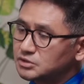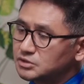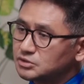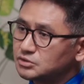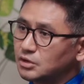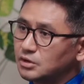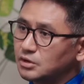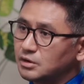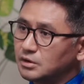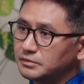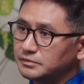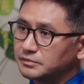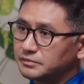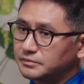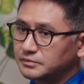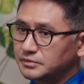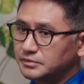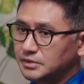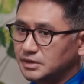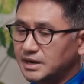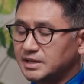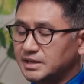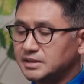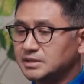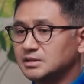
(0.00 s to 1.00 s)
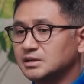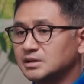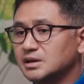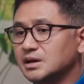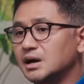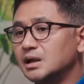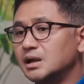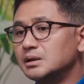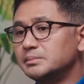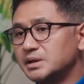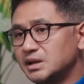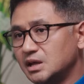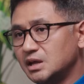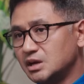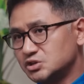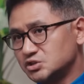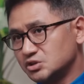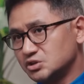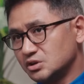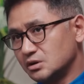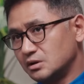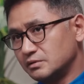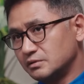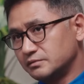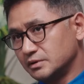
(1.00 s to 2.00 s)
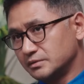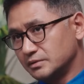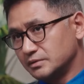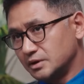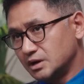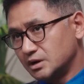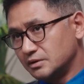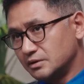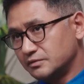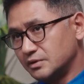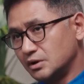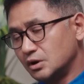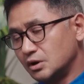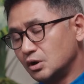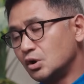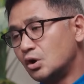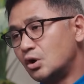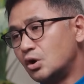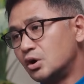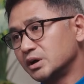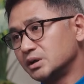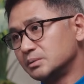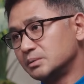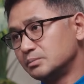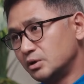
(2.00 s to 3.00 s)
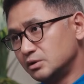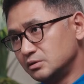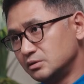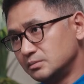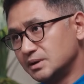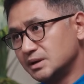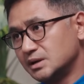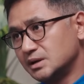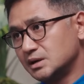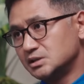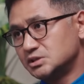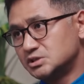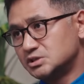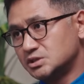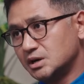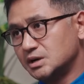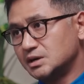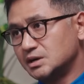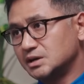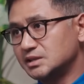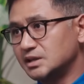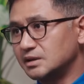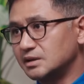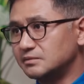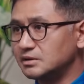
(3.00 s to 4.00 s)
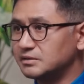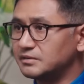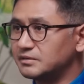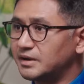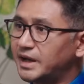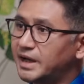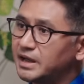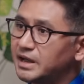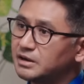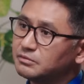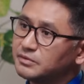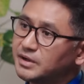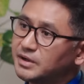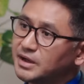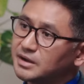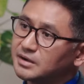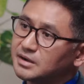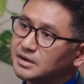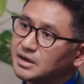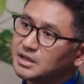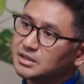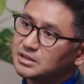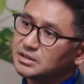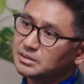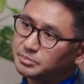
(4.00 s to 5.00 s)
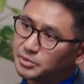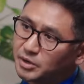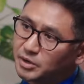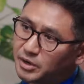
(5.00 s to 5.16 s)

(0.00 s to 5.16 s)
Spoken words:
sort of rather the culmination of a long and monumental journey that we've had, where the